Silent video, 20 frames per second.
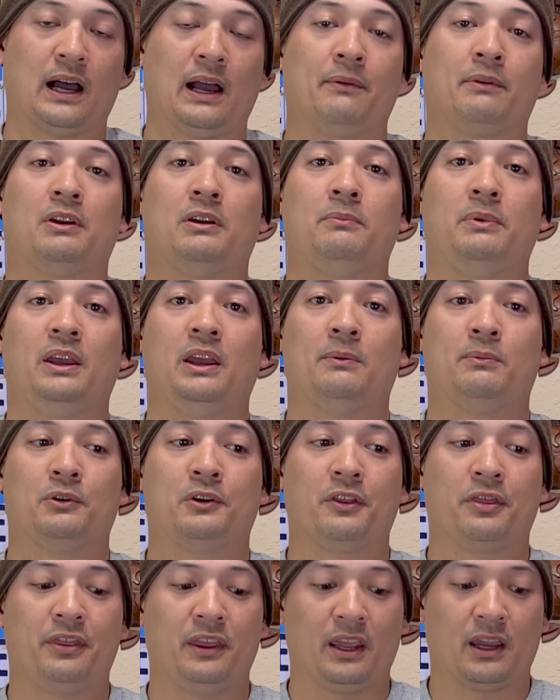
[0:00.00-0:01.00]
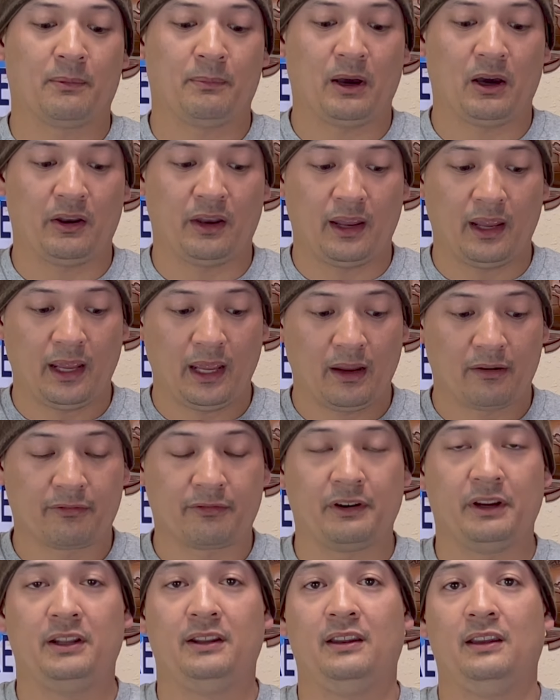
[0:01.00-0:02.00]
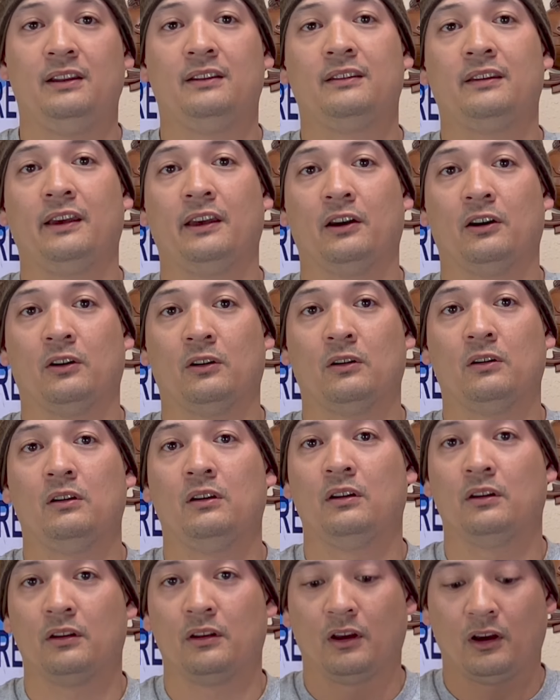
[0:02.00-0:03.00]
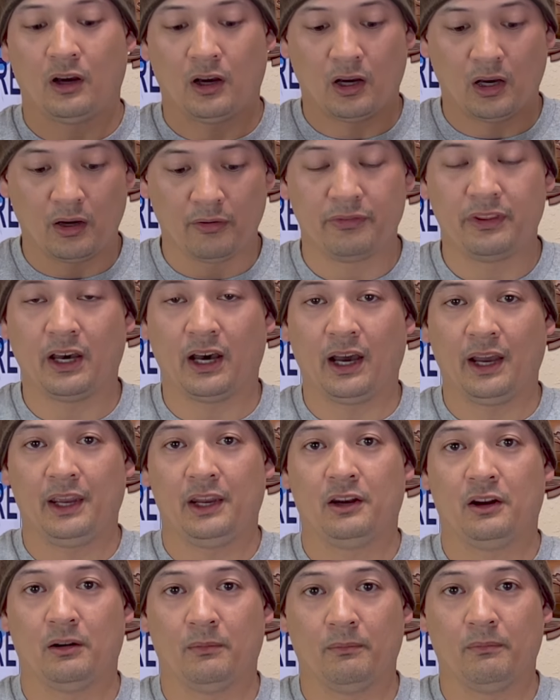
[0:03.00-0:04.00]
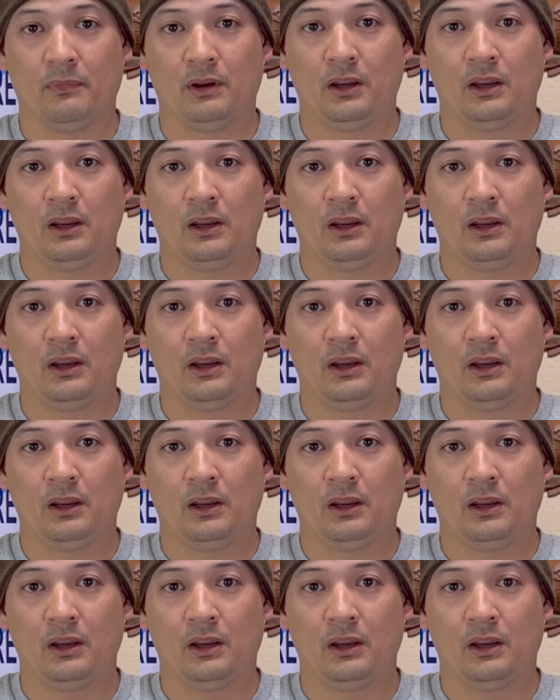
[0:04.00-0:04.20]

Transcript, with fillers: I'm going to be able to think about every detail of the item.